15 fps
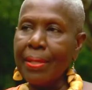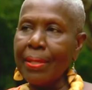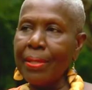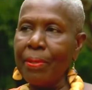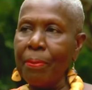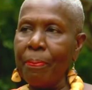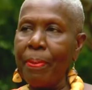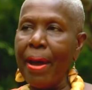
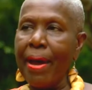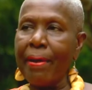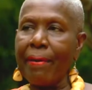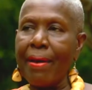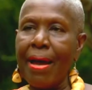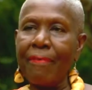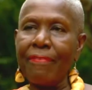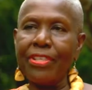you know,
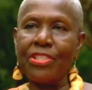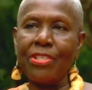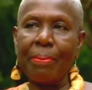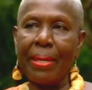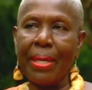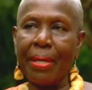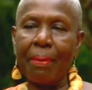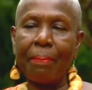paragraph in
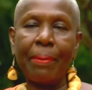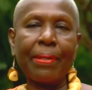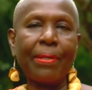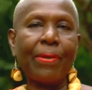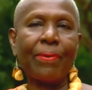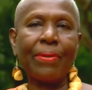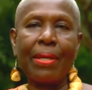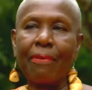Jamaican, but
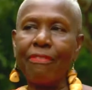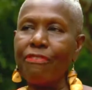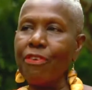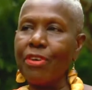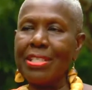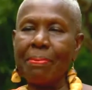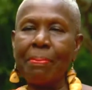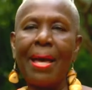now they
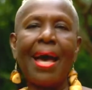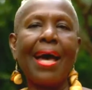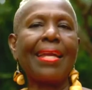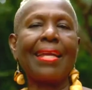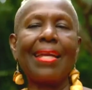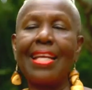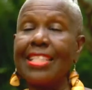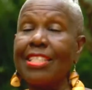forced my
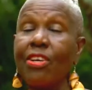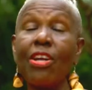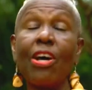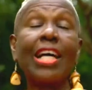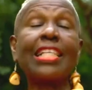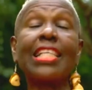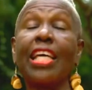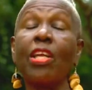hand and I said, I'm not
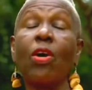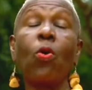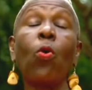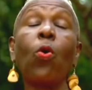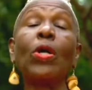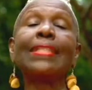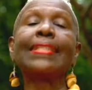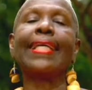going to take the
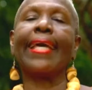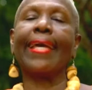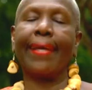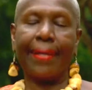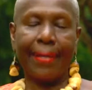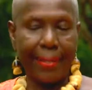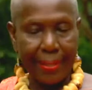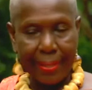whole
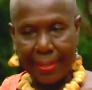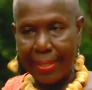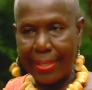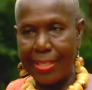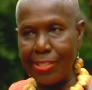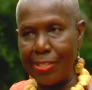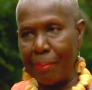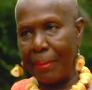thing
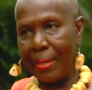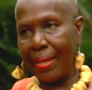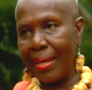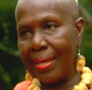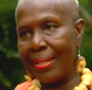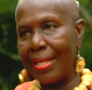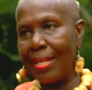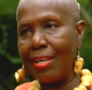in
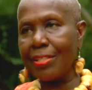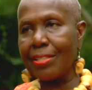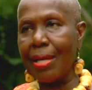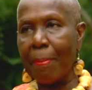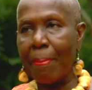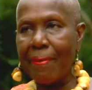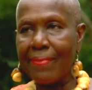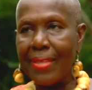Jamaican. Then on
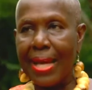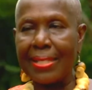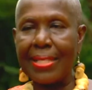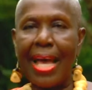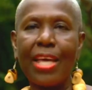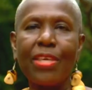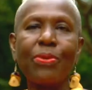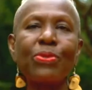top of that,
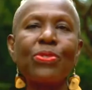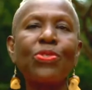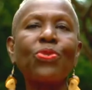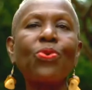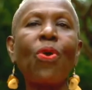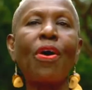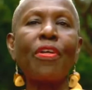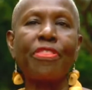I use
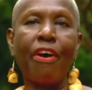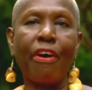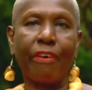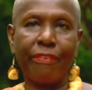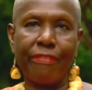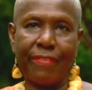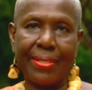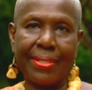two
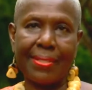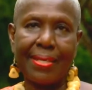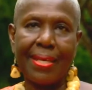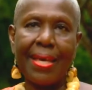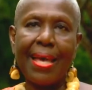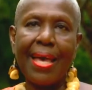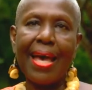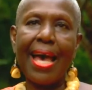orthographies.
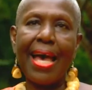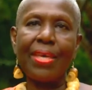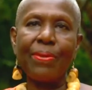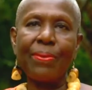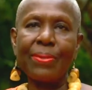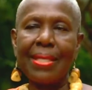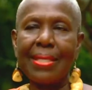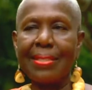I
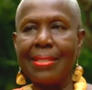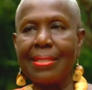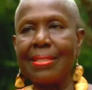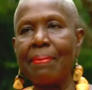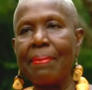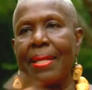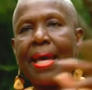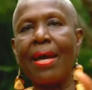use a
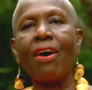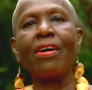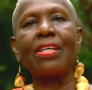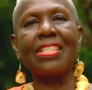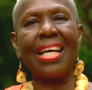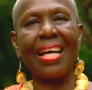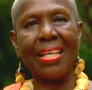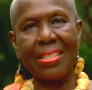system that I call
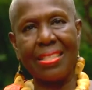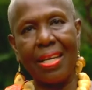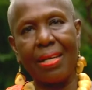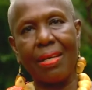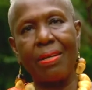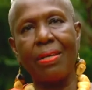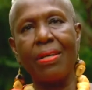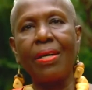Chaka
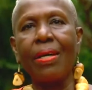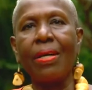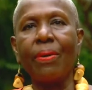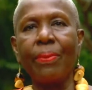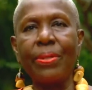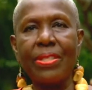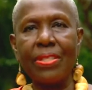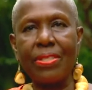Chaka,
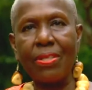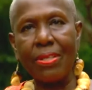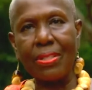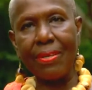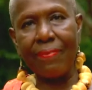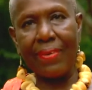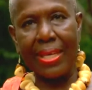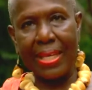which is sort
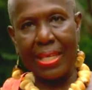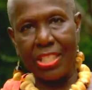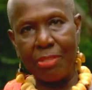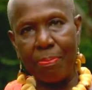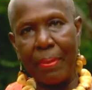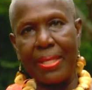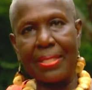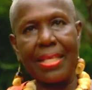of
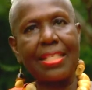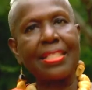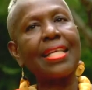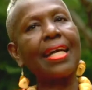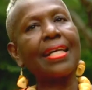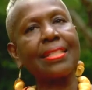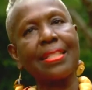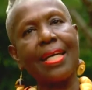English-based, and
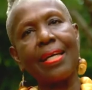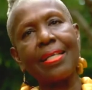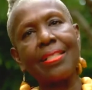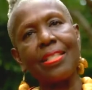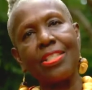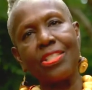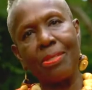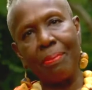Chaka Chaka
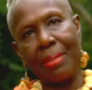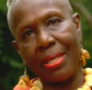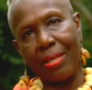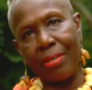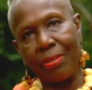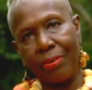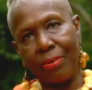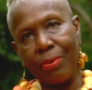is a
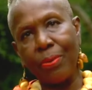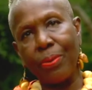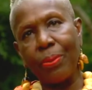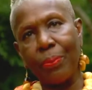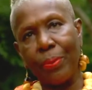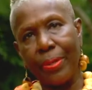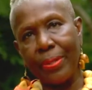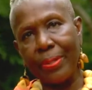Jamaican Creole
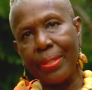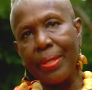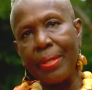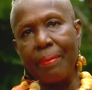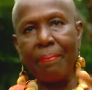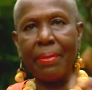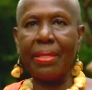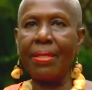word,
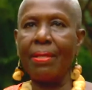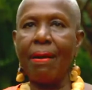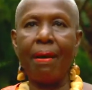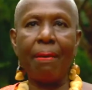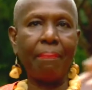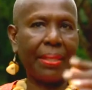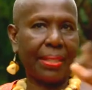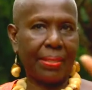meaning
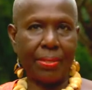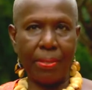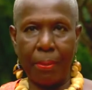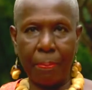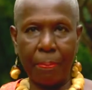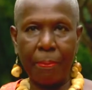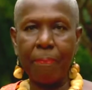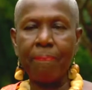all mixed up.